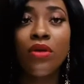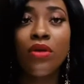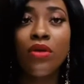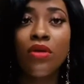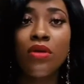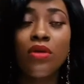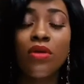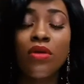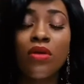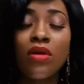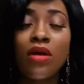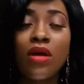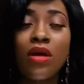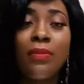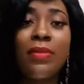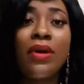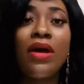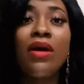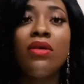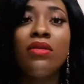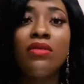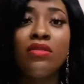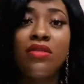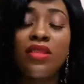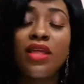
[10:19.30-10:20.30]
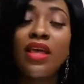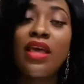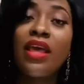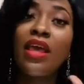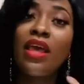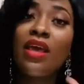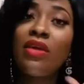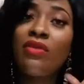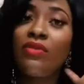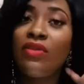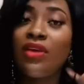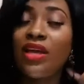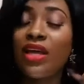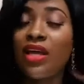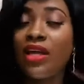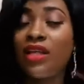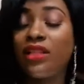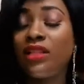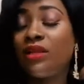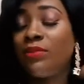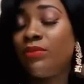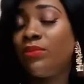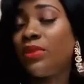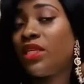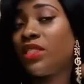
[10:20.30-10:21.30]
about the area, the
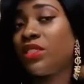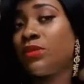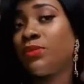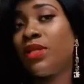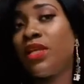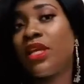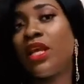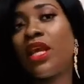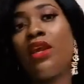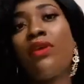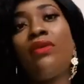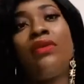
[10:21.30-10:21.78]
placement area.